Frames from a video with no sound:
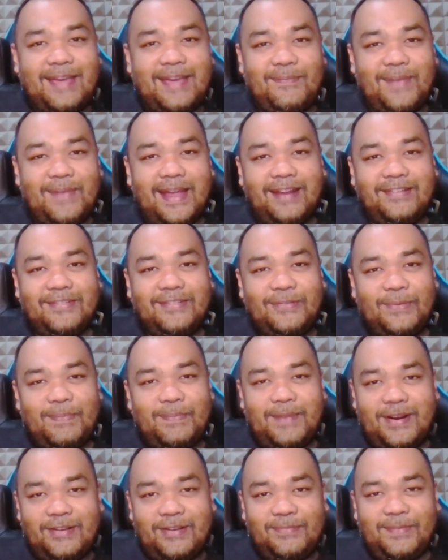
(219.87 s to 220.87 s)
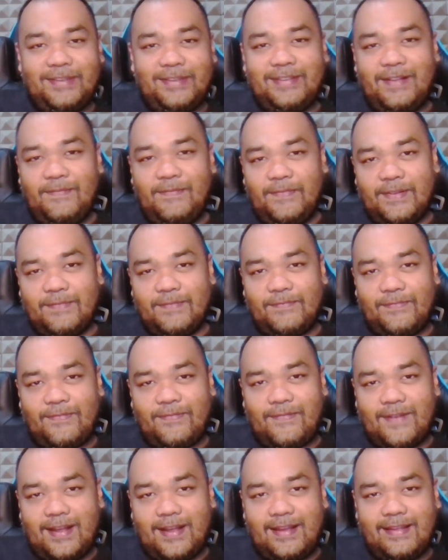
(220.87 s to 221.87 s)
I managed to embarrass myself
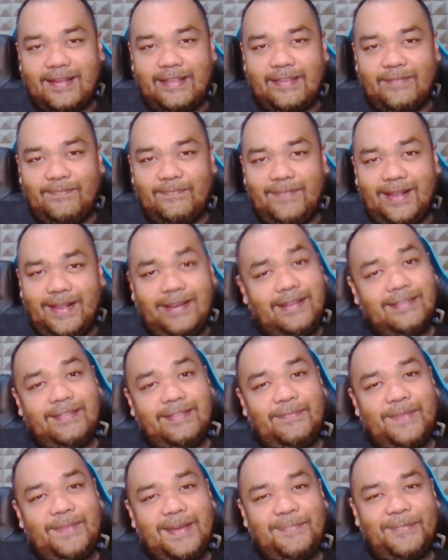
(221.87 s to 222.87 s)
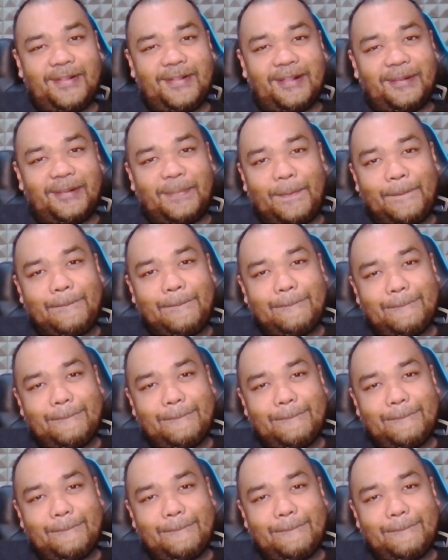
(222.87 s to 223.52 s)
in front of millions of people.